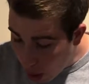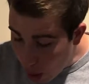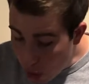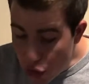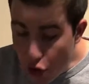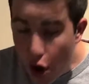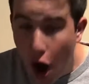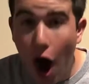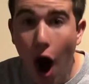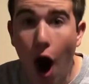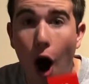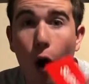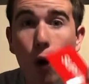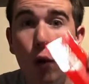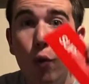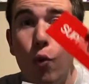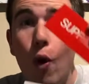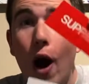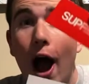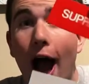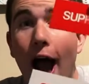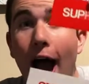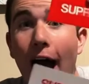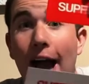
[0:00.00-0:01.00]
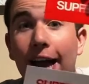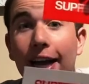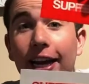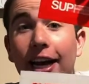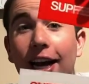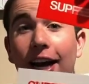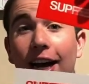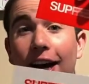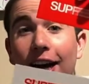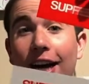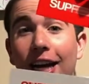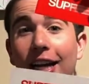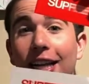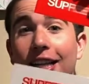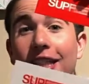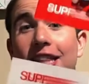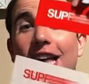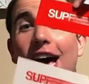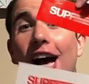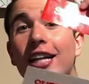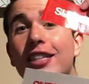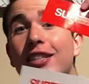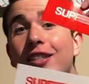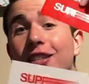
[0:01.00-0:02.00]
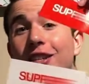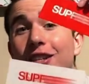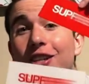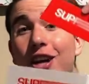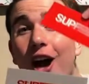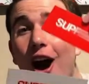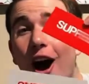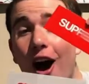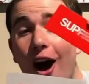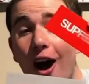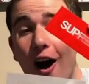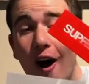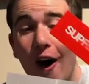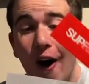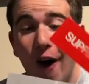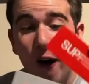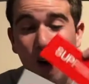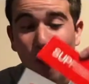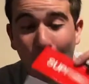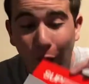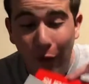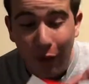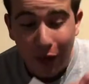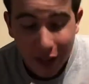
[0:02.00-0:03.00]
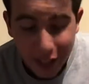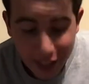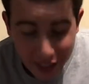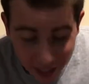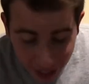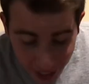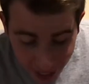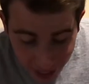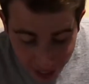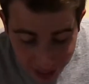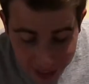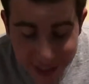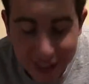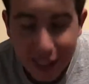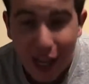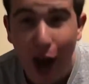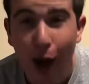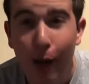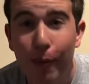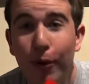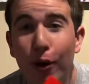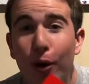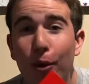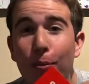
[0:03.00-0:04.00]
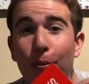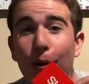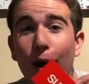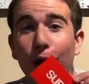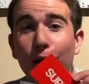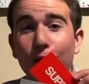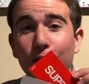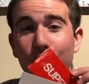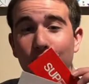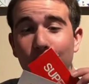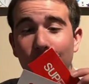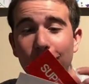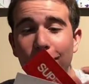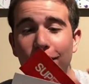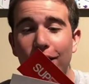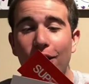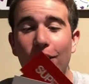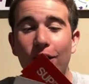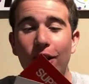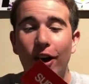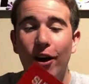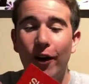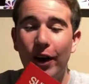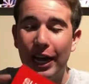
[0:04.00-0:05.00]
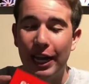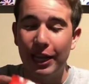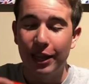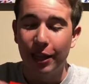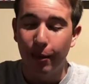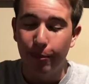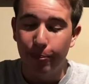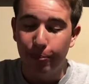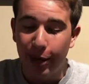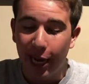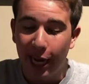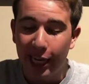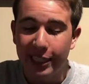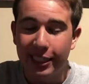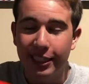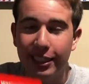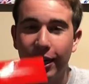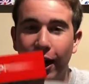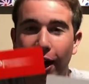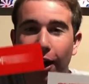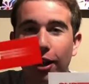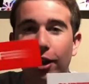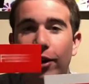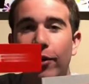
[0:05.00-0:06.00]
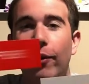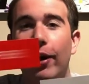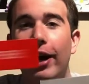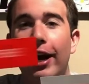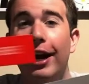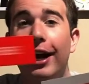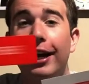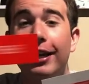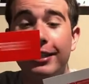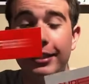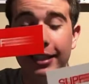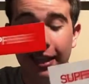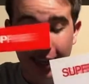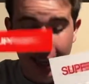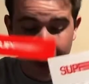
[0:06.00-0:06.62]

No way! Let's go! Double Motion logo in the best colorways.